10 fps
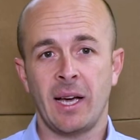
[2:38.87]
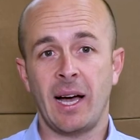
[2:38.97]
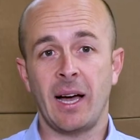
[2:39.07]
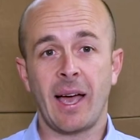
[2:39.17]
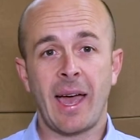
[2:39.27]

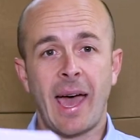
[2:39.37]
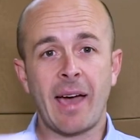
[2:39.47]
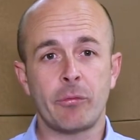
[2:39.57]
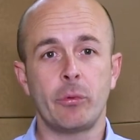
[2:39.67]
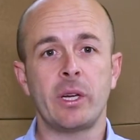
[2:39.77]

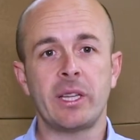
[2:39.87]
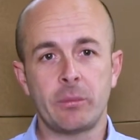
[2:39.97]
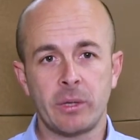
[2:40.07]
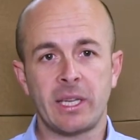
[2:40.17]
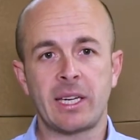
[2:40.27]
Have really,
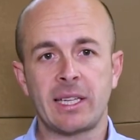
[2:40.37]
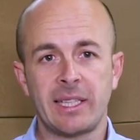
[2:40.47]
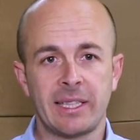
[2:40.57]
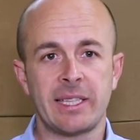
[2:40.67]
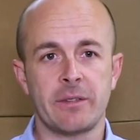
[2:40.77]
really
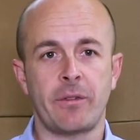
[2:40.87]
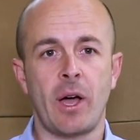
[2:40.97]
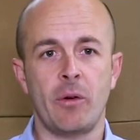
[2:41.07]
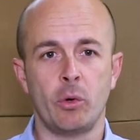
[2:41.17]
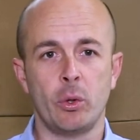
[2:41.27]
clearly
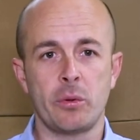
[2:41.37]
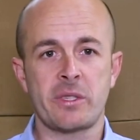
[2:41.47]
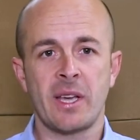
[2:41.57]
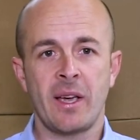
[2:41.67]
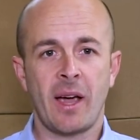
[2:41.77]
defined rules